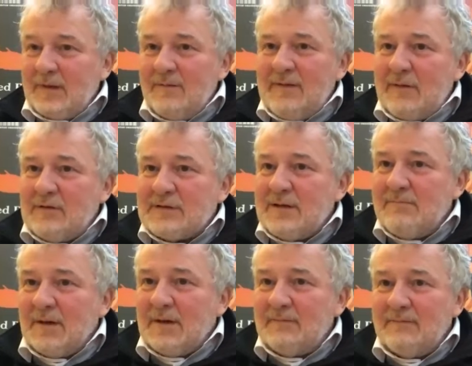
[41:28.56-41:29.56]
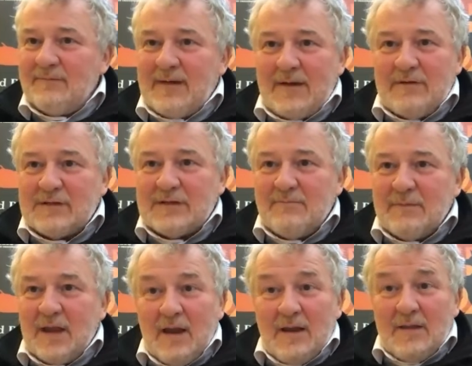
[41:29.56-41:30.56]
are very similar, very
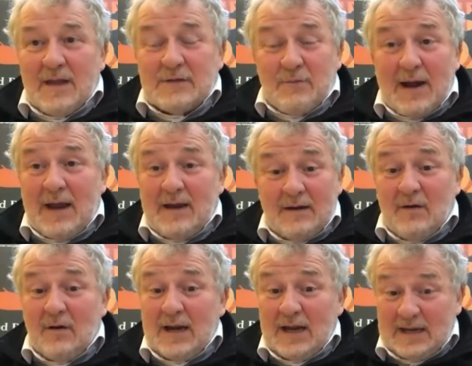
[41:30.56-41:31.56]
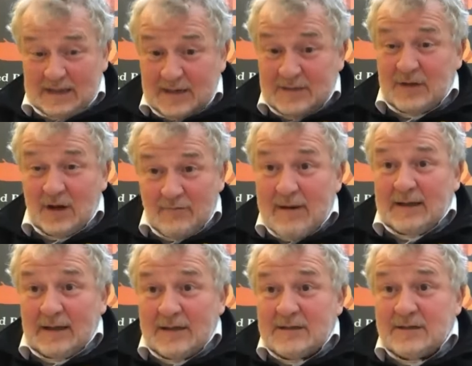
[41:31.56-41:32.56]
similar. And that's why, you know, it is a Red
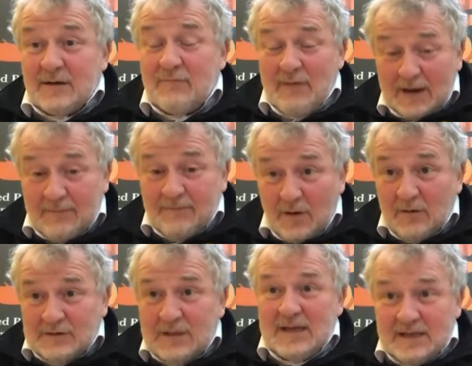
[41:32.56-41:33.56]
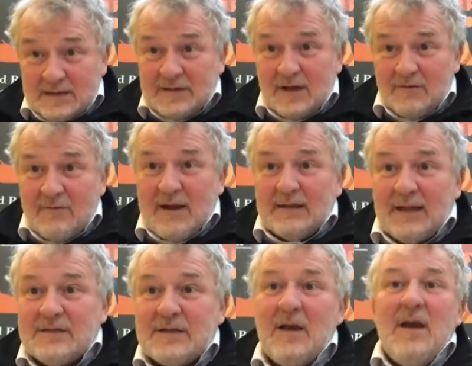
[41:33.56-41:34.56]
Leicester. Red Fox is a Red
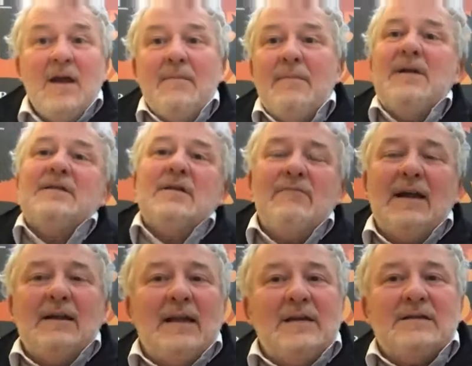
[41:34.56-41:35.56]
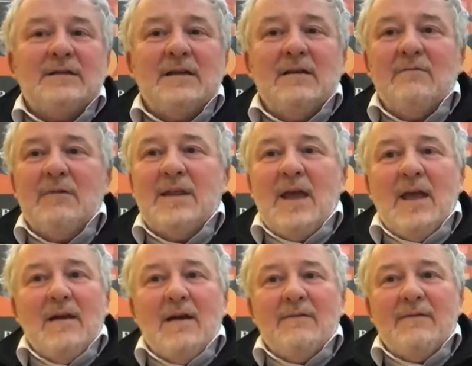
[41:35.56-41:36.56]
Leicester, but it's a Red Leicester with
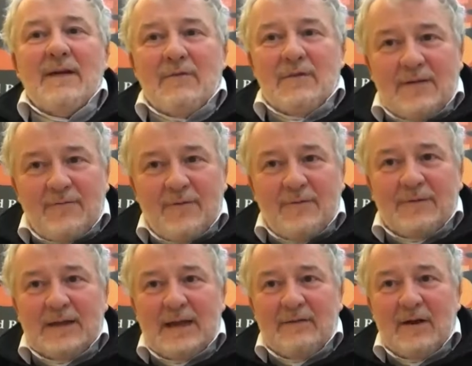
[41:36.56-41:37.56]
a very different flavour.